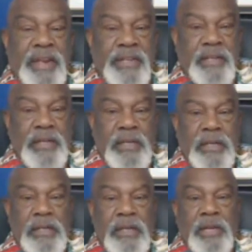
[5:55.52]
what I be
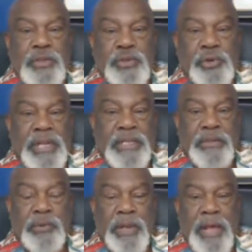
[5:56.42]
talking about
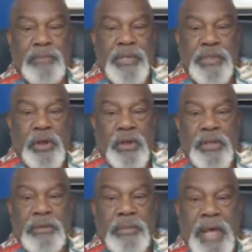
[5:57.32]

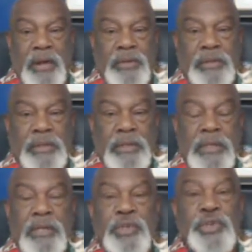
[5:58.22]
shows
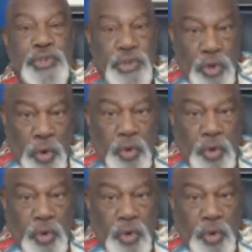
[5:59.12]
that you're not